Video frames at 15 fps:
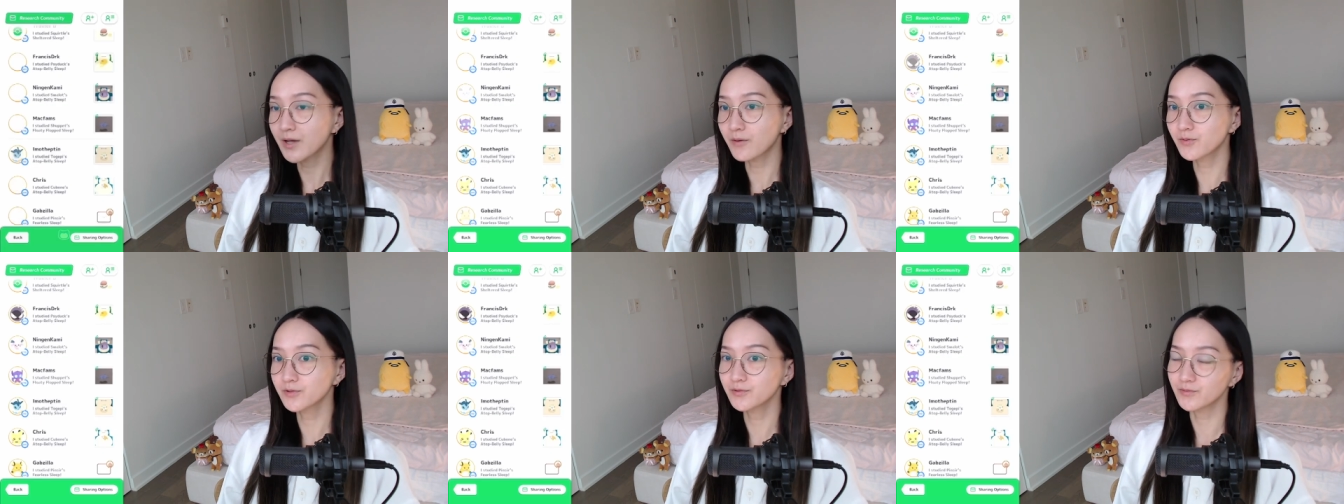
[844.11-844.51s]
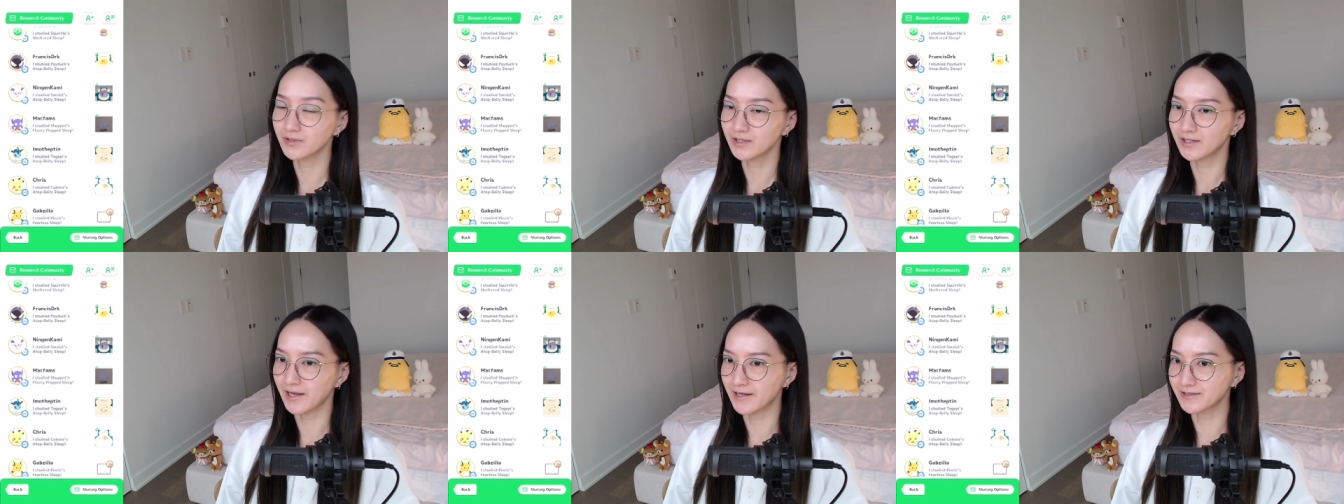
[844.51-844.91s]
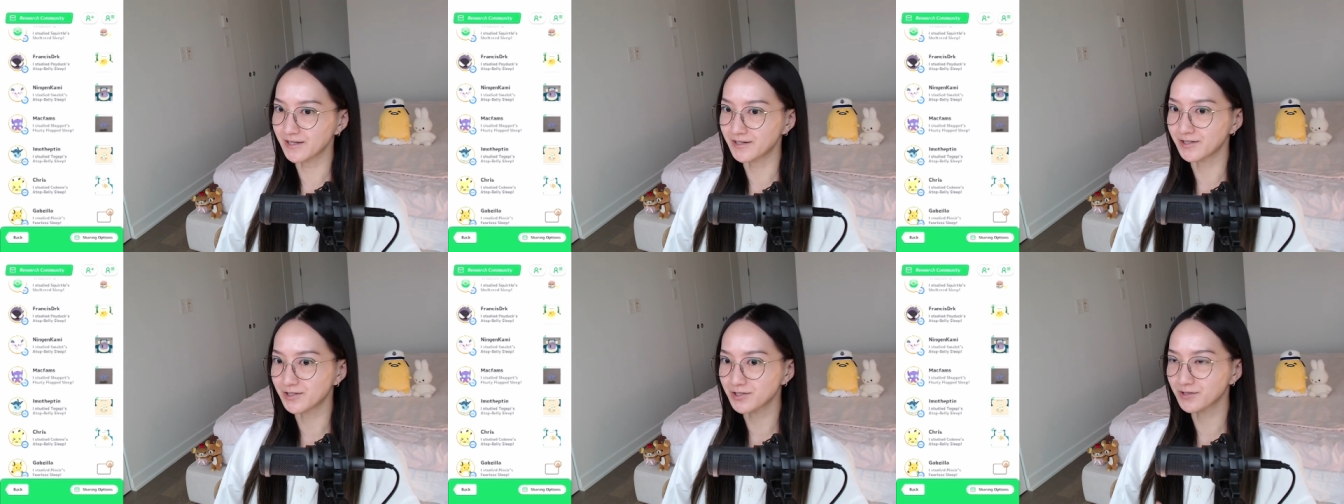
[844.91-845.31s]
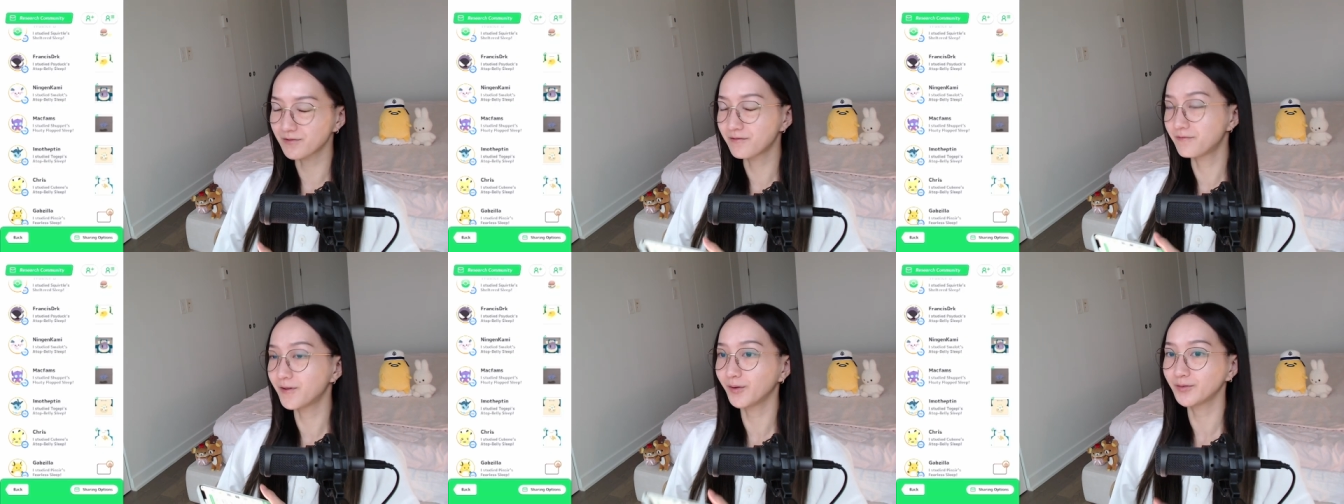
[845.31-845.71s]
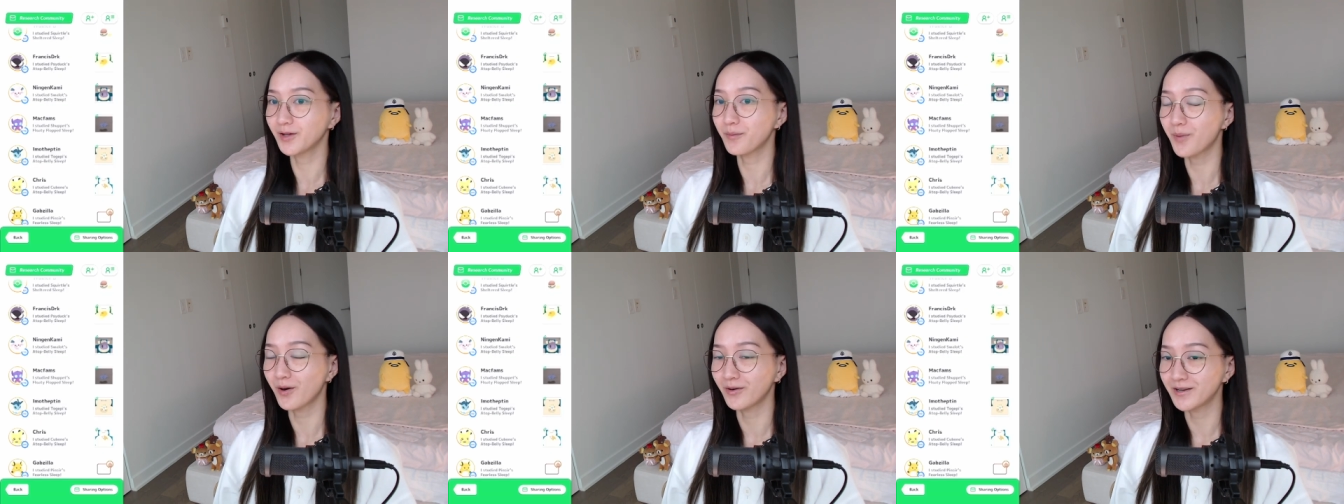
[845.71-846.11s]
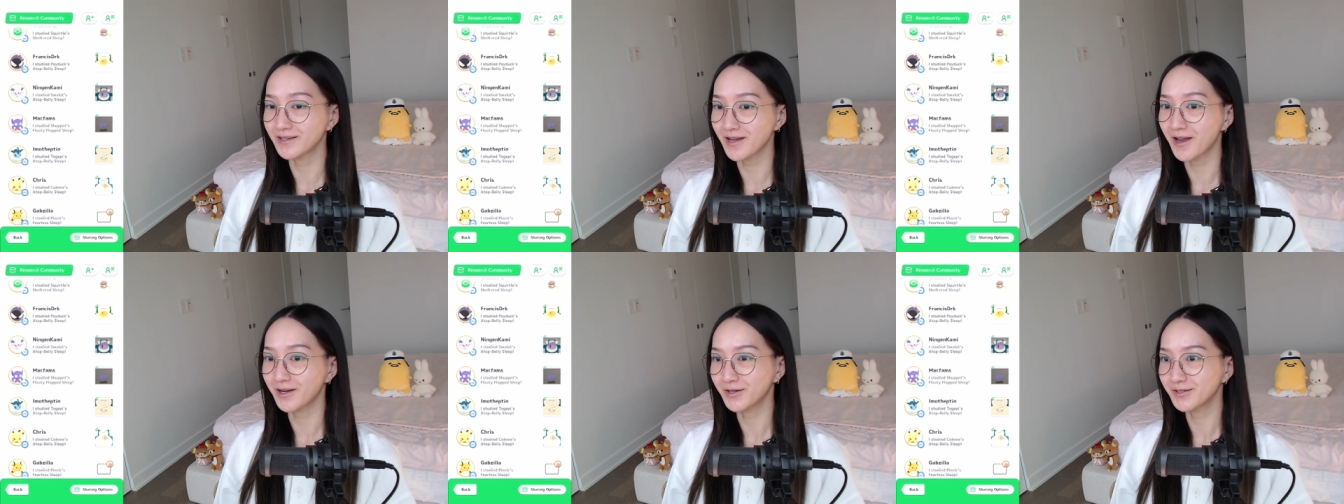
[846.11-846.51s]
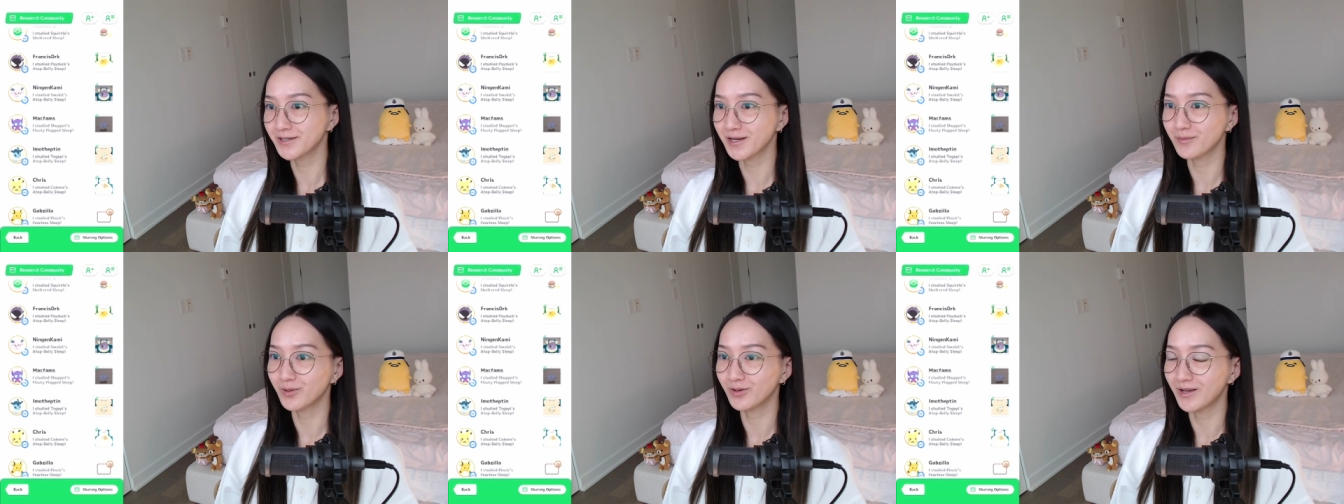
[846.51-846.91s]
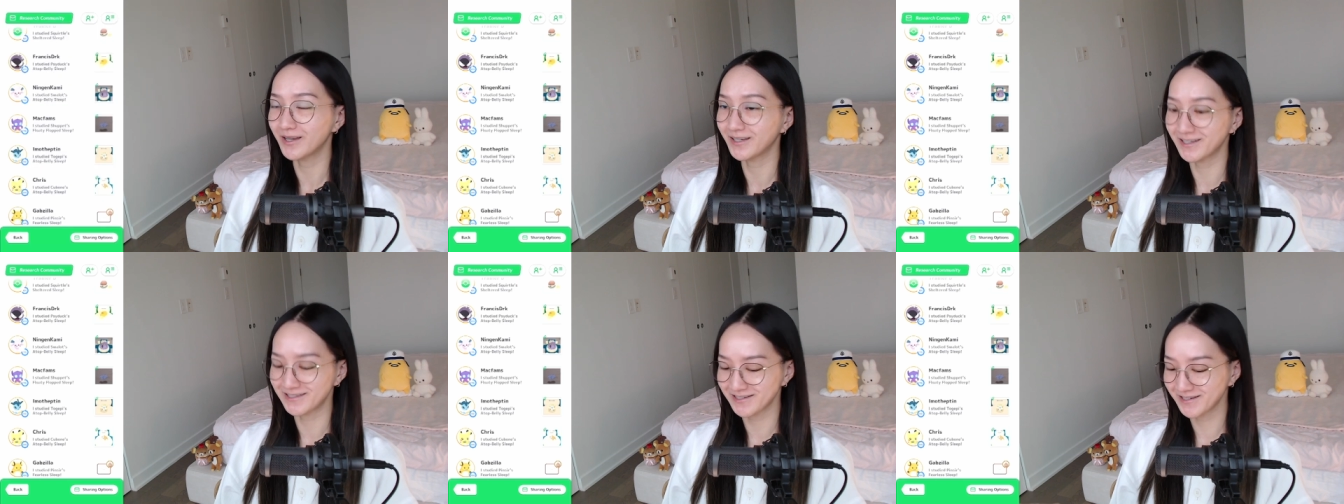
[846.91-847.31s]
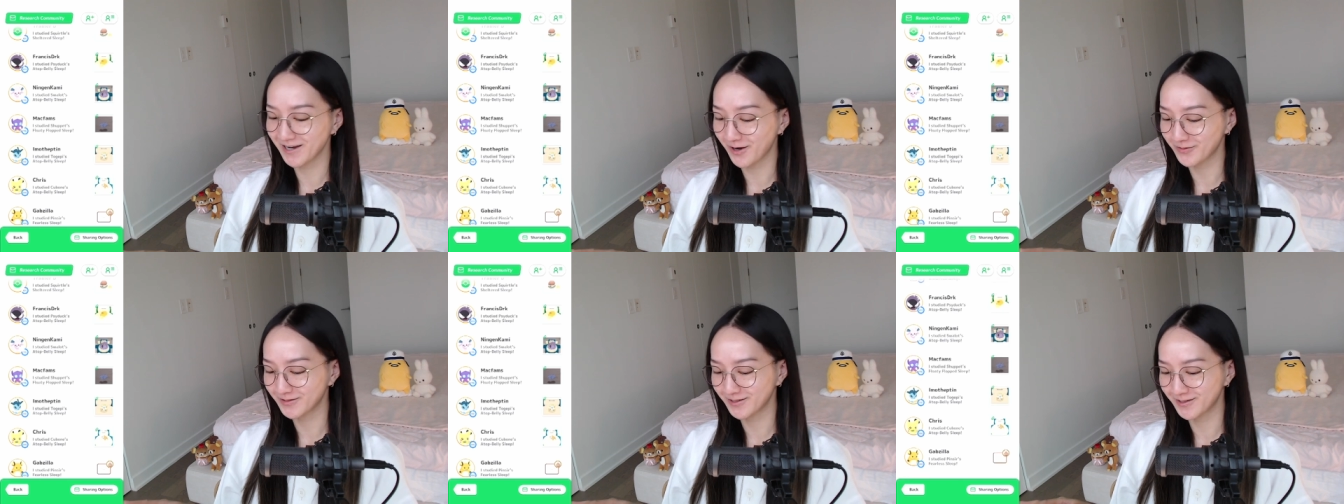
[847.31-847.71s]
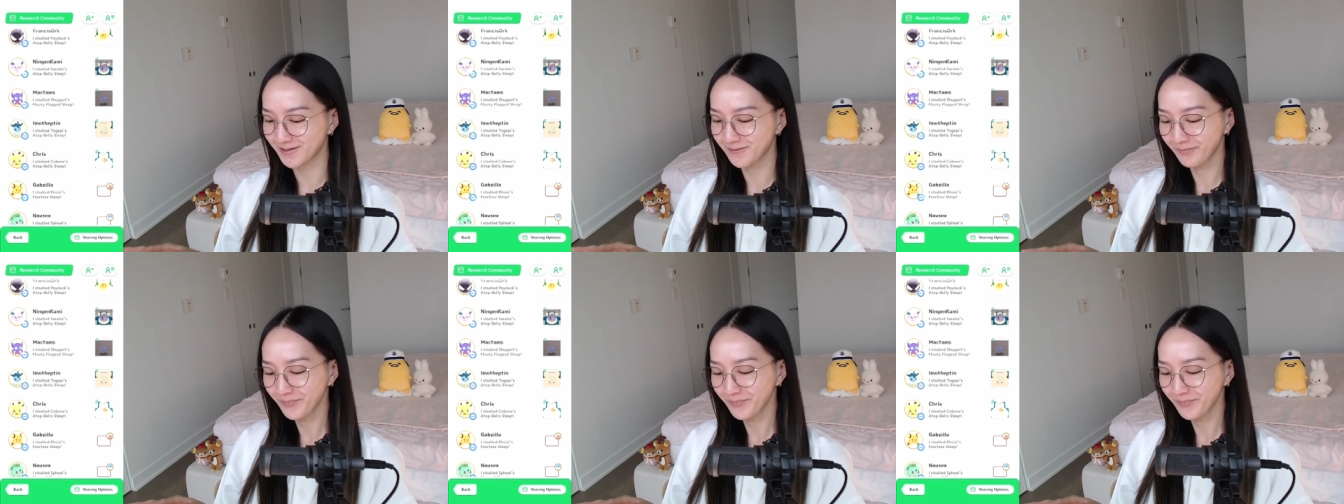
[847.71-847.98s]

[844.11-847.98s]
was really nice, and it just filled up our entire table and kitchen counter.